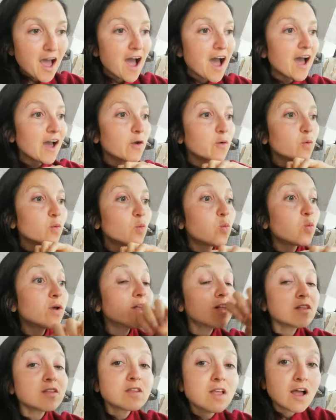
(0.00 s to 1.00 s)
I
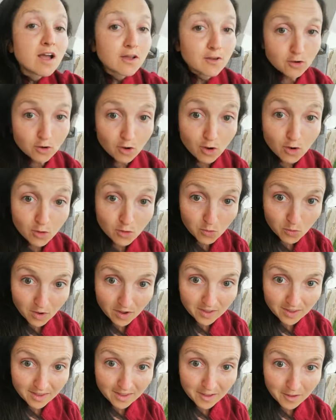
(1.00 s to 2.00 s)
will not know who I
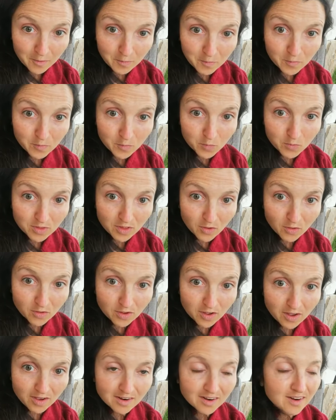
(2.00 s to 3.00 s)
am without
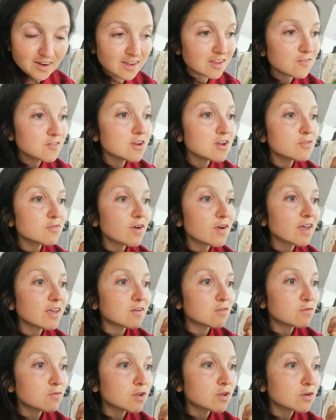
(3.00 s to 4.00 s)
God. And even if I can
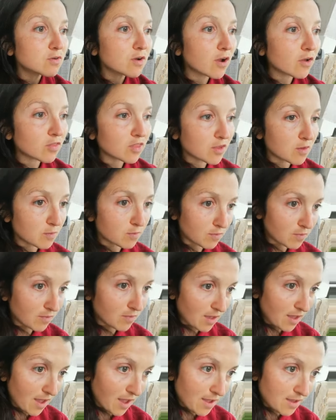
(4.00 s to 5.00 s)
figure out that
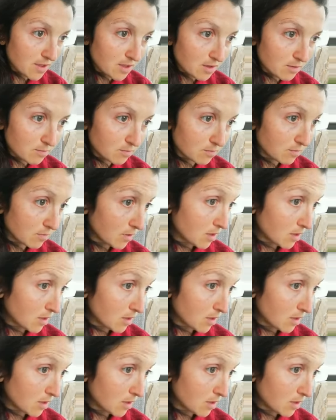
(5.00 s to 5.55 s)
I am,